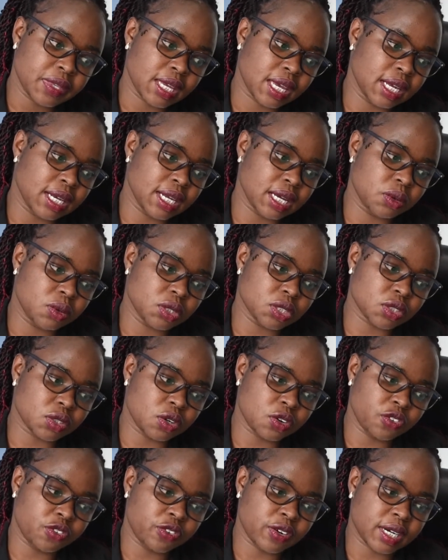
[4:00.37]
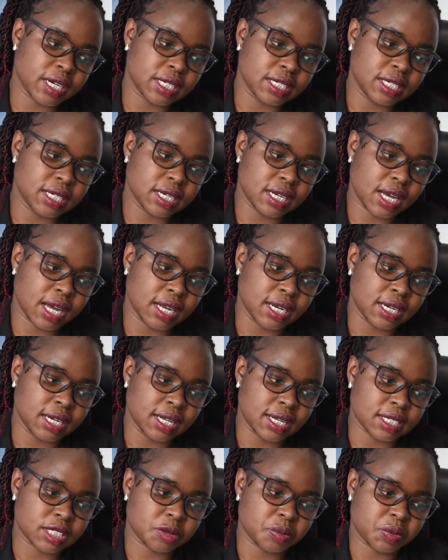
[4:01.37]
and I was offered a
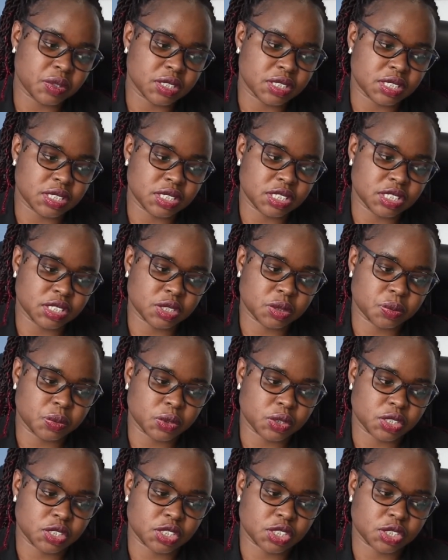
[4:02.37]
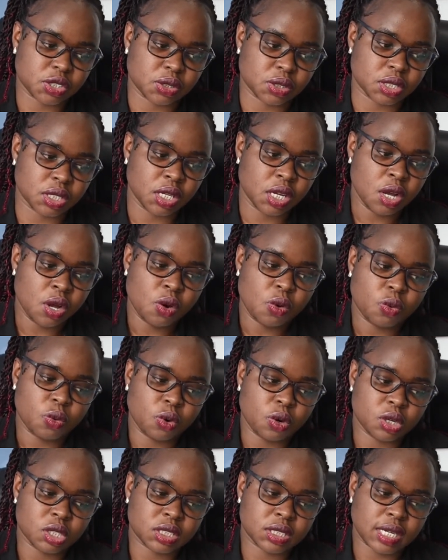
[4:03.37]
less prestigious position.
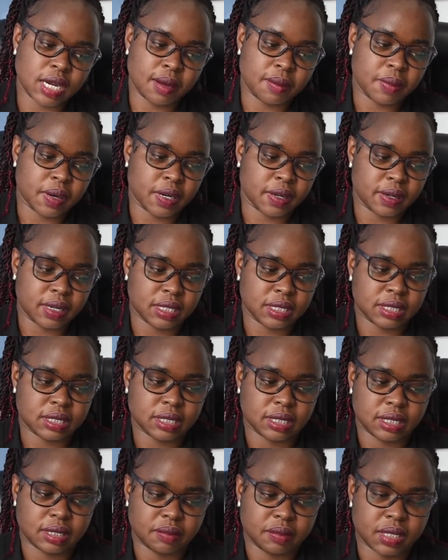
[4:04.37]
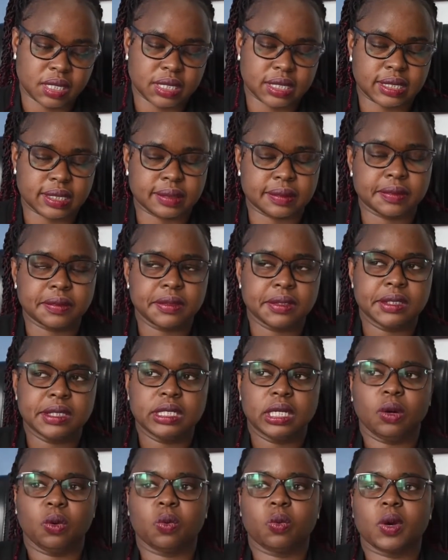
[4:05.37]
What are my rights in the matter?
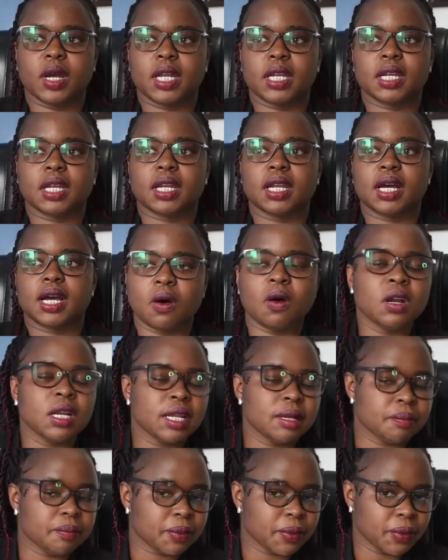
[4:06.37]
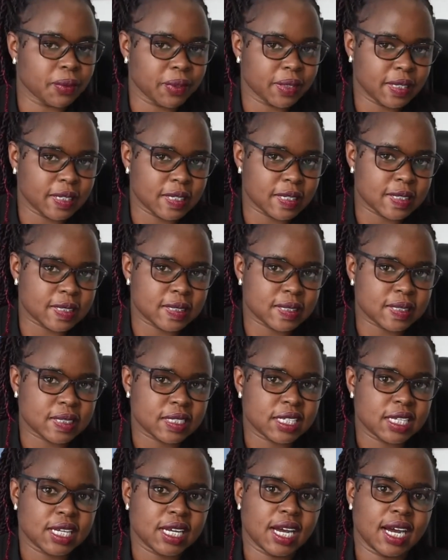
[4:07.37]
Well, all employees
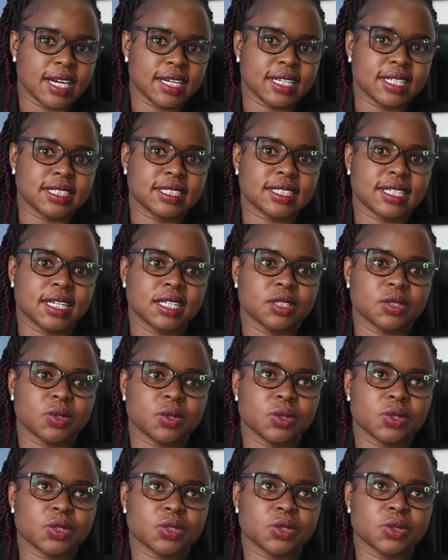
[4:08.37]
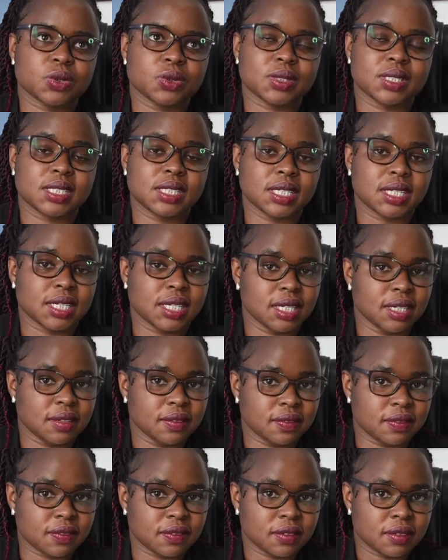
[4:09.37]
are entitled to sick
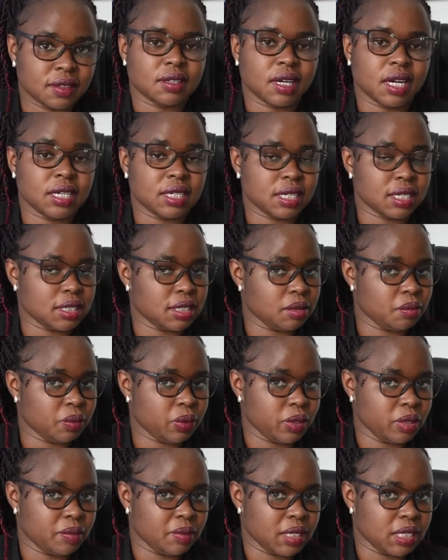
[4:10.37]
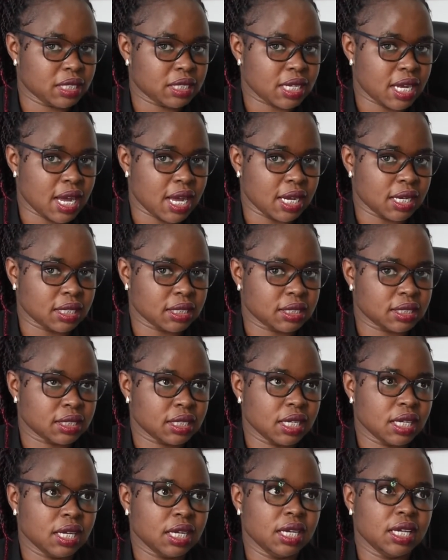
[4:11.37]
leave under the Employment Act,
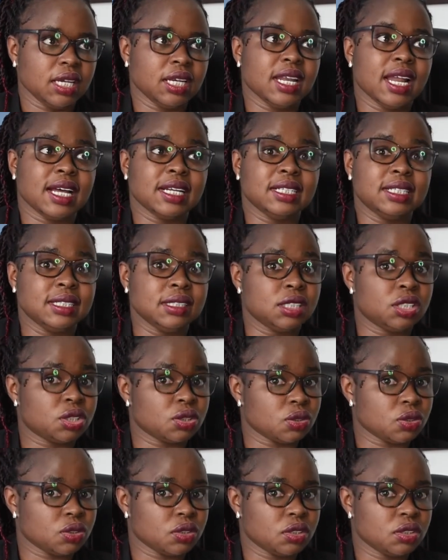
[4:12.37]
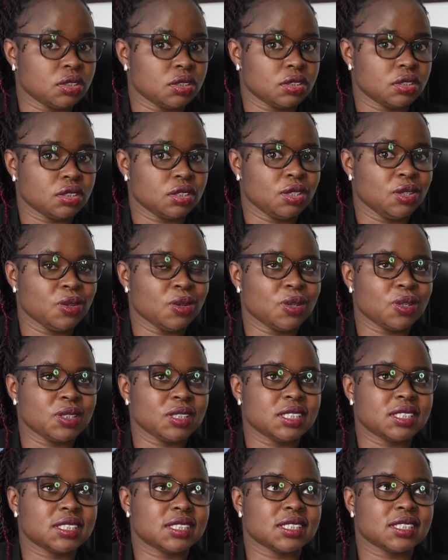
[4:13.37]
in addition,
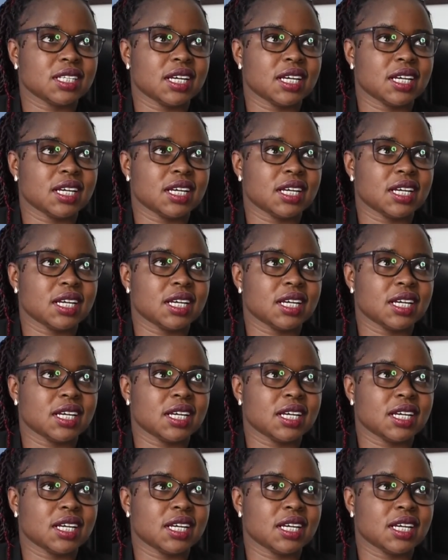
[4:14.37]
not